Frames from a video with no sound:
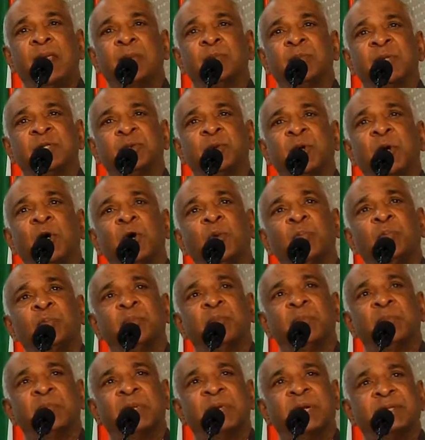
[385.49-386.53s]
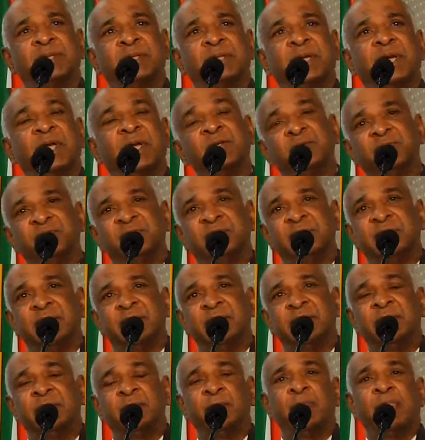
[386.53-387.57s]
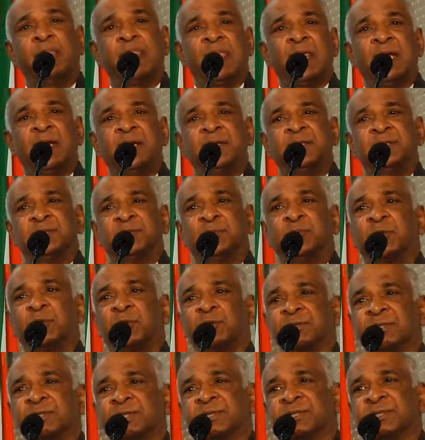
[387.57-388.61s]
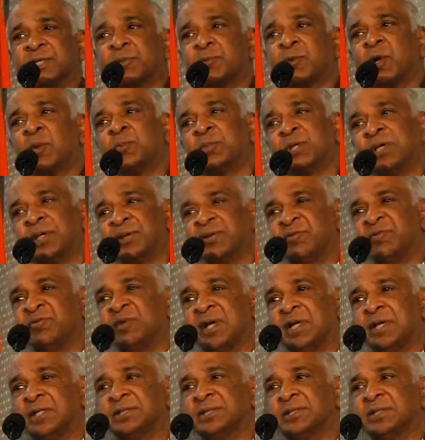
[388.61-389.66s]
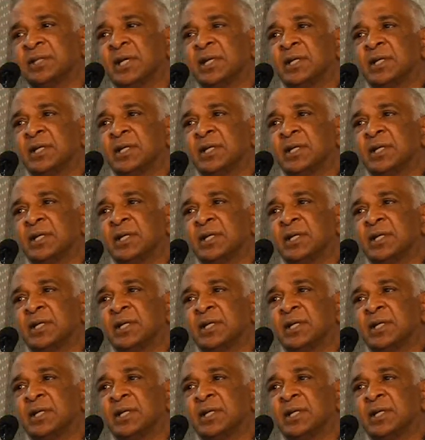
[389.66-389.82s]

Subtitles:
But we hope at the end of the day it is a process that properly reflects